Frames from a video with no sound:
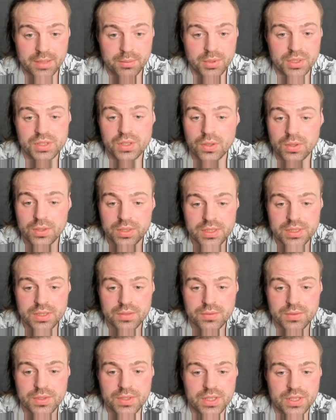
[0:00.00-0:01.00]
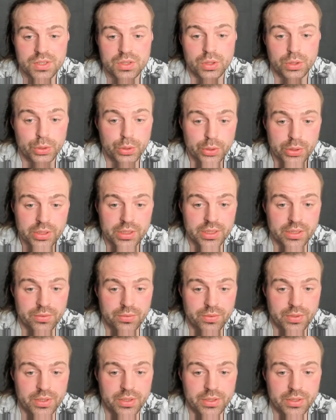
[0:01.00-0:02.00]
Because all these different things look
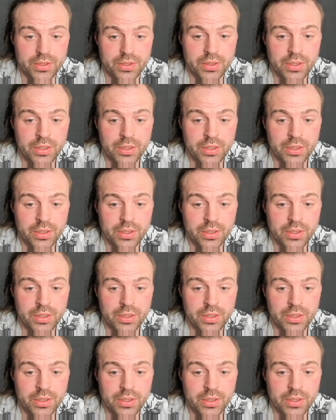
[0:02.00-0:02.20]
different,